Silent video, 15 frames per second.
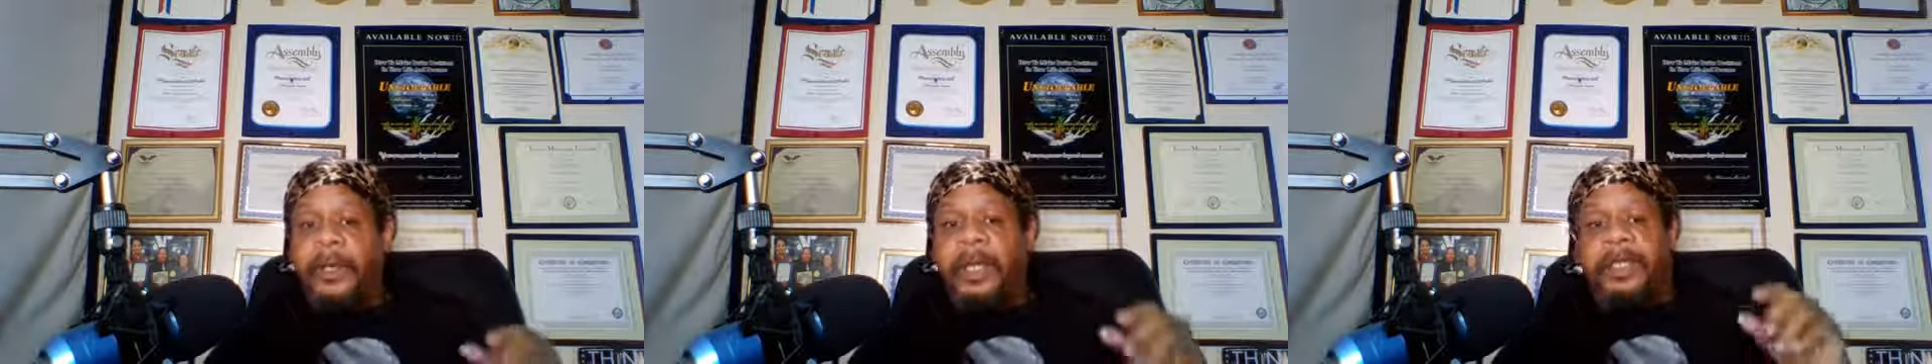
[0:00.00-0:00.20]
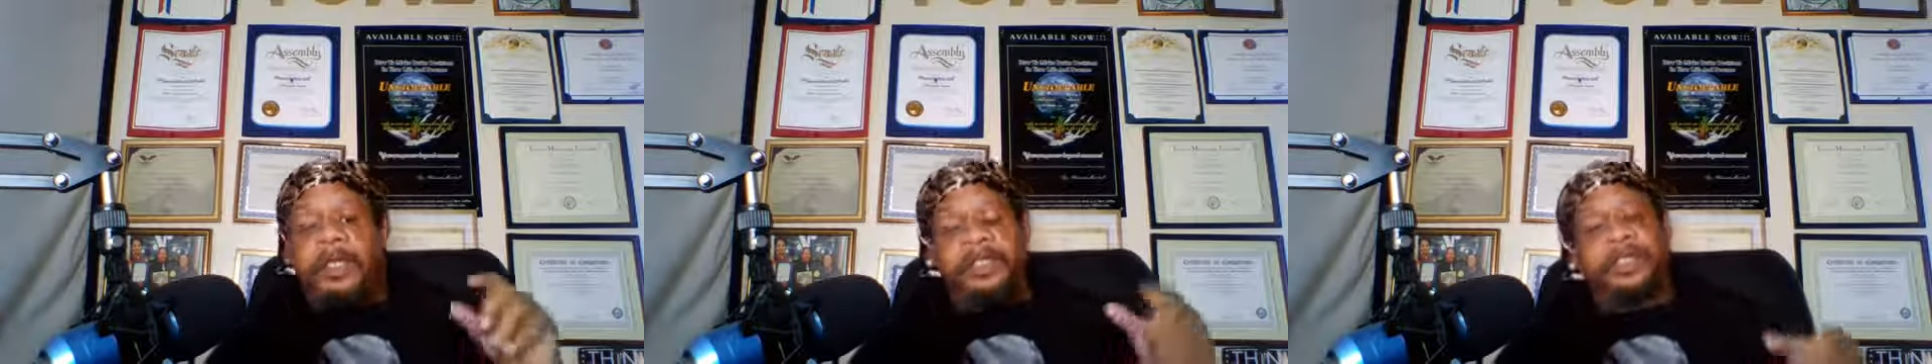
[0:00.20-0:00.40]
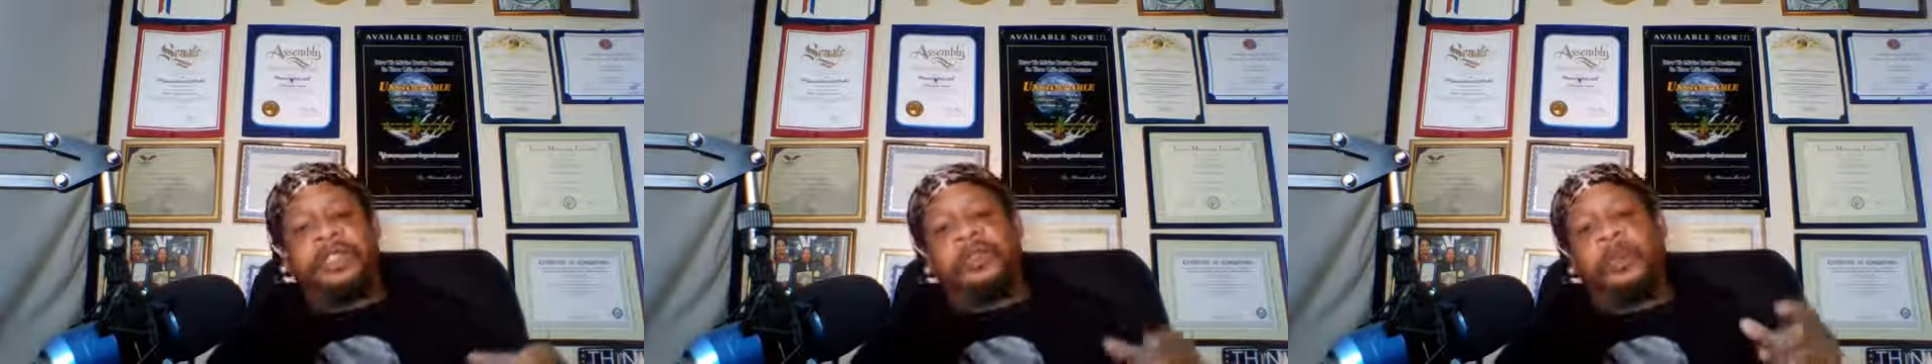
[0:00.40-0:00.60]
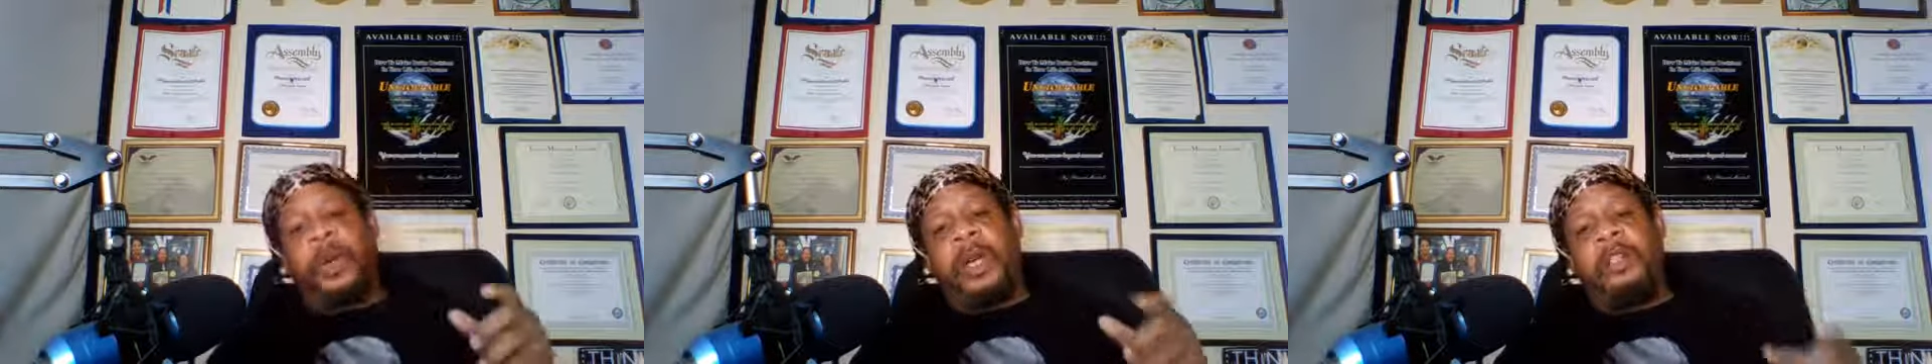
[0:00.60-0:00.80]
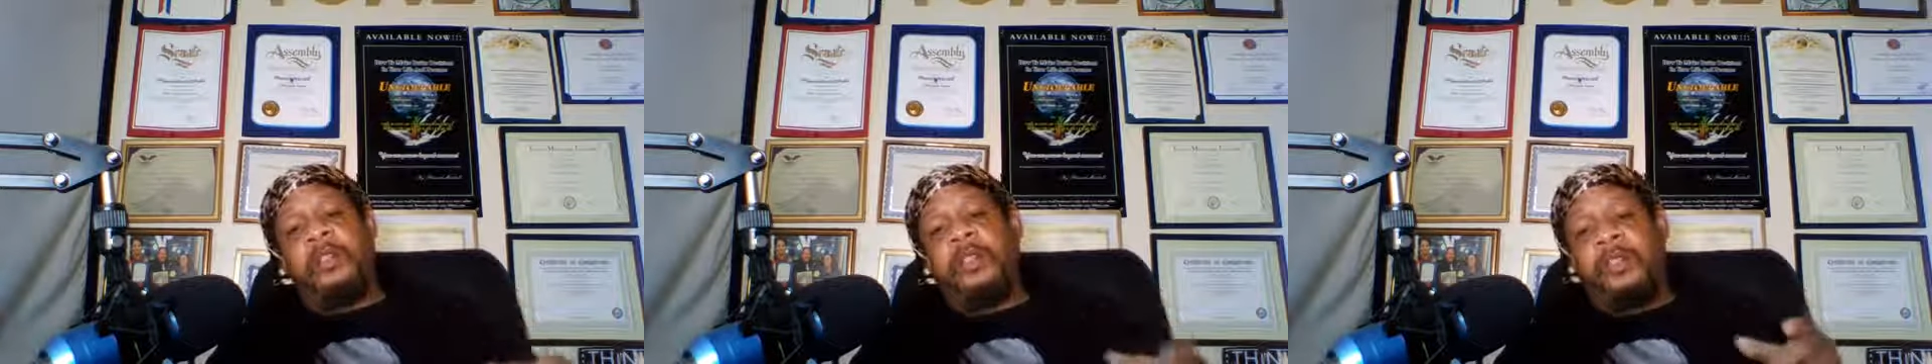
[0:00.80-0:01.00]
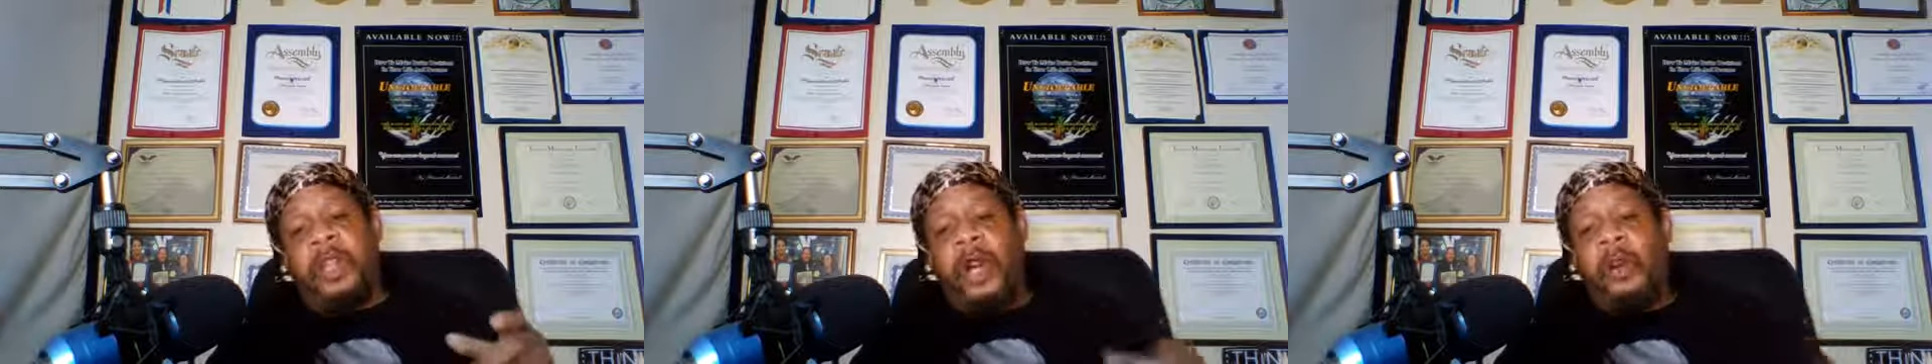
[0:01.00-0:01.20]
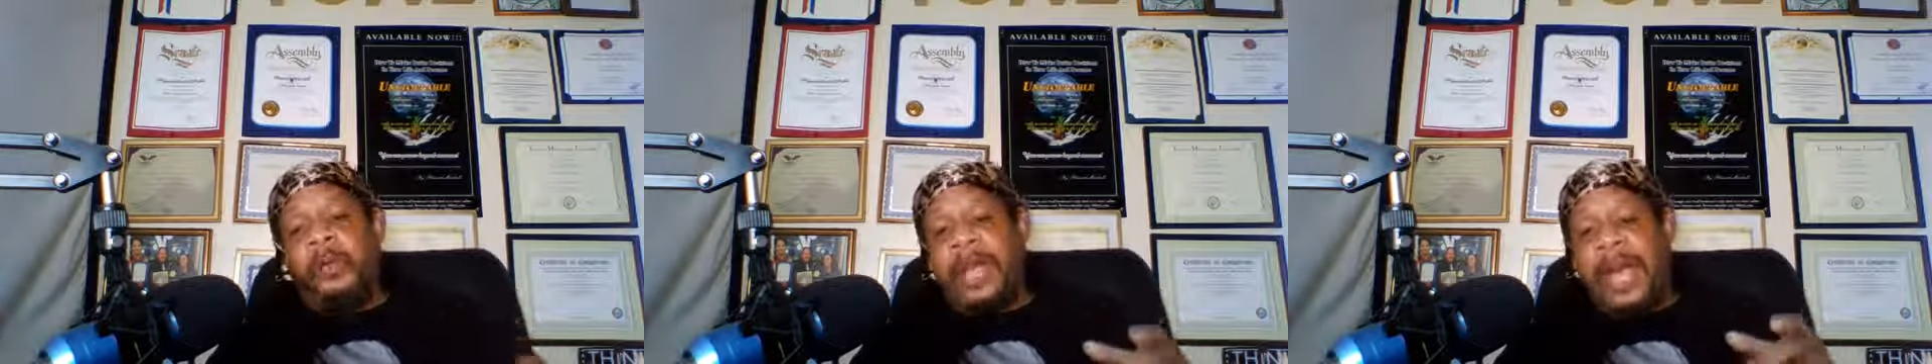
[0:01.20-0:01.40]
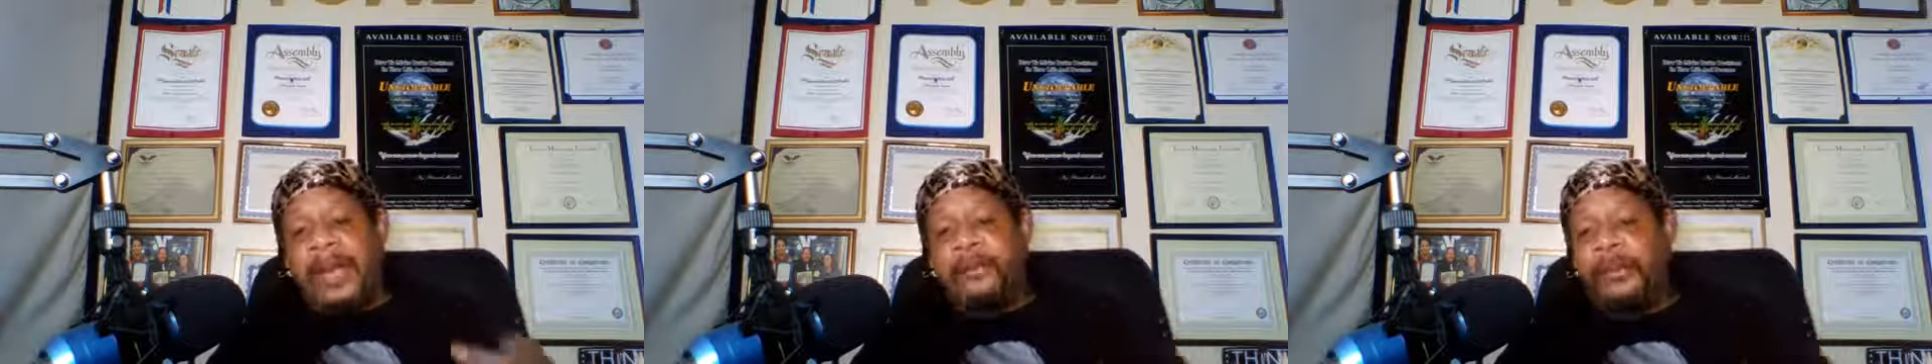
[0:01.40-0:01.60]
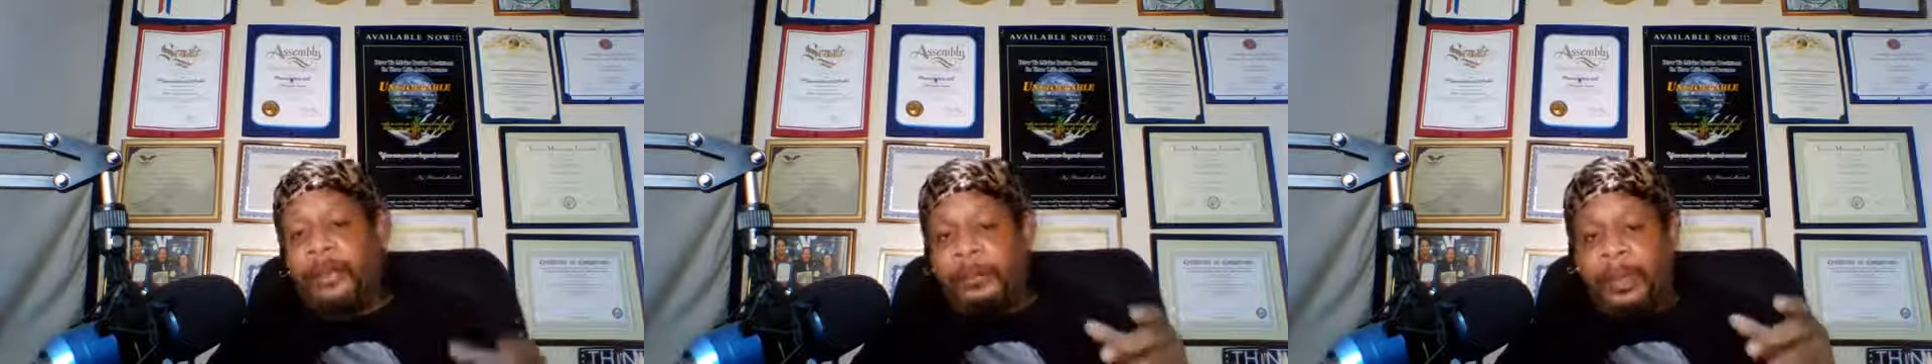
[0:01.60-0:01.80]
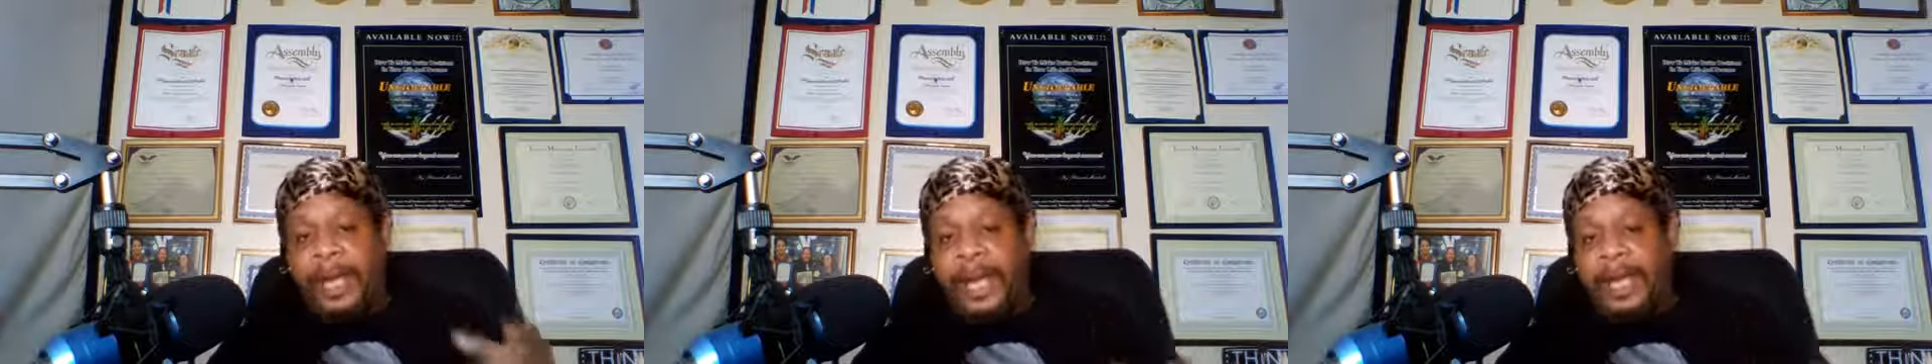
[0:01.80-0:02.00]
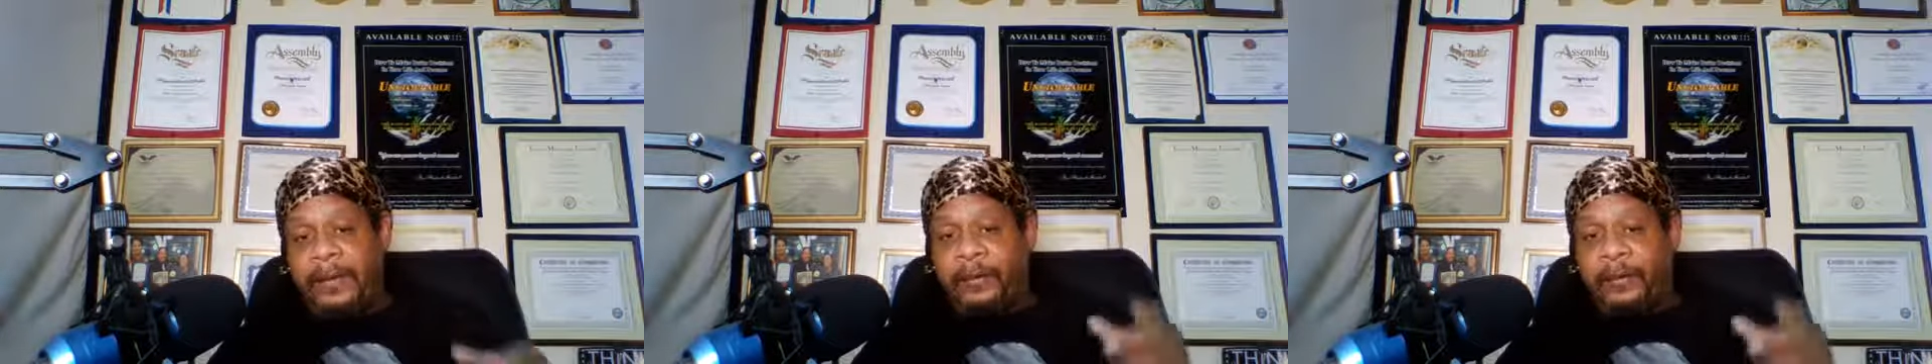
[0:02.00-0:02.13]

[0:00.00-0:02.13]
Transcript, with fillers: This is where you don't have to pay